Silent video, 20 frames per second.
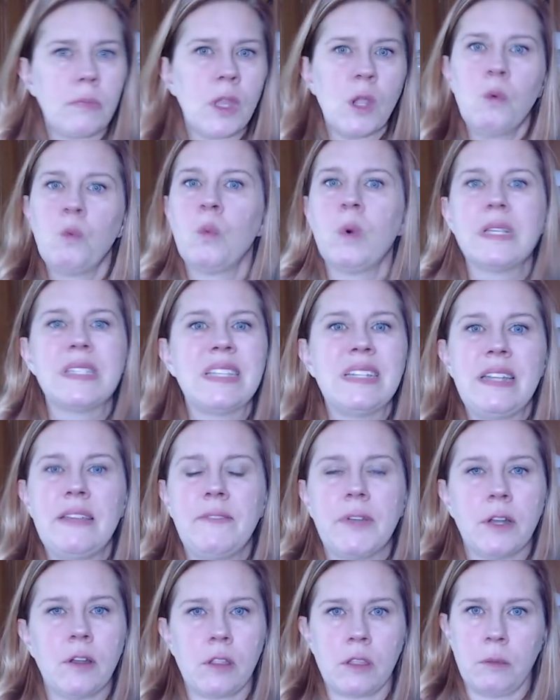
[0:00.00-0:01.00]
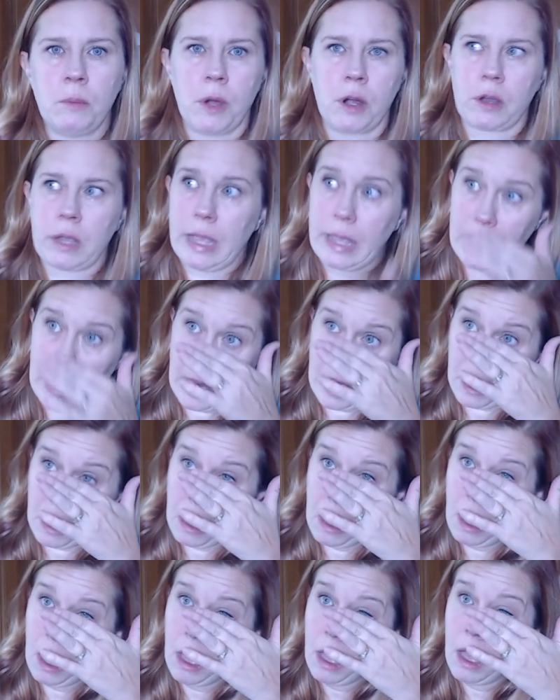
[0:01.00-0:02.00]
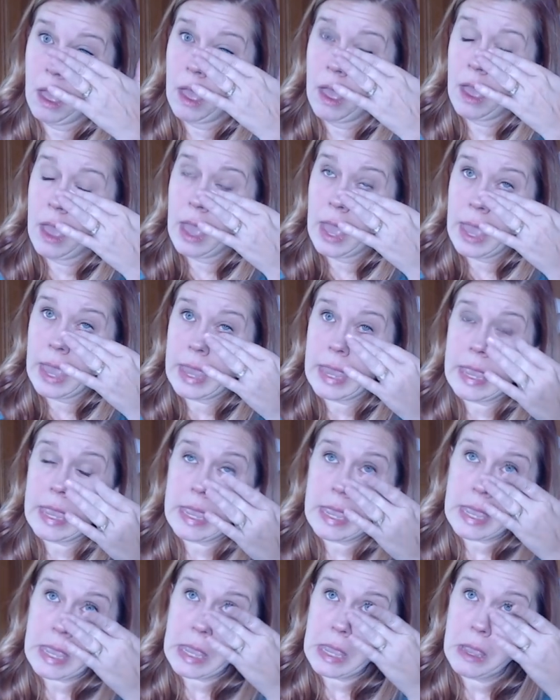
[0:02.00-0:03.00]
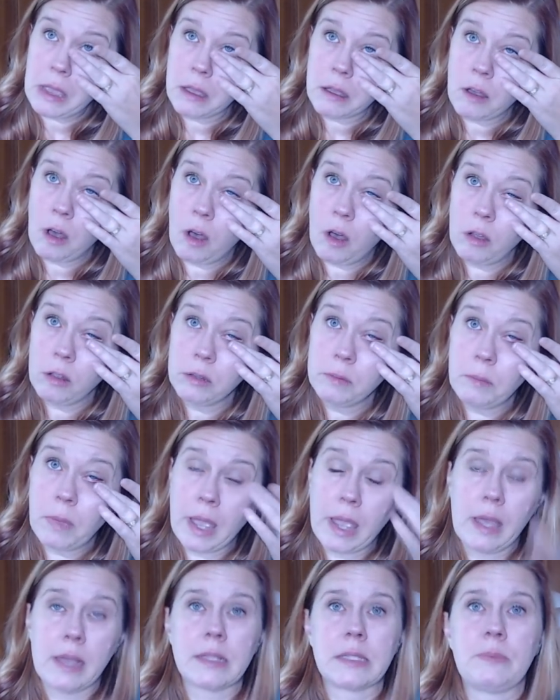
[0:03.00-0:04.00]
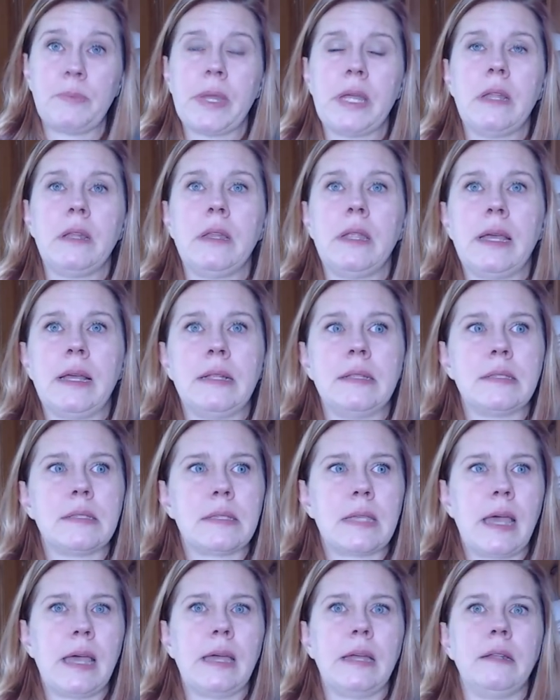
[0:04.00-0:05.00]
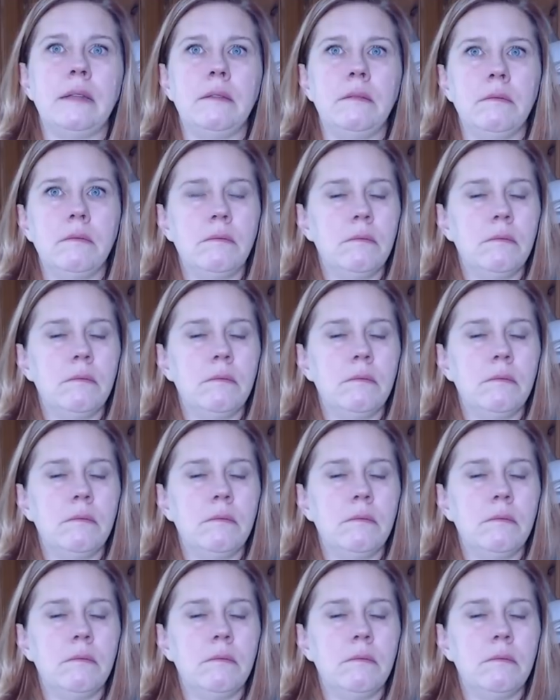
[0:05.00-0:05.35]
Wasn't even on the market yet. He called my husband and said,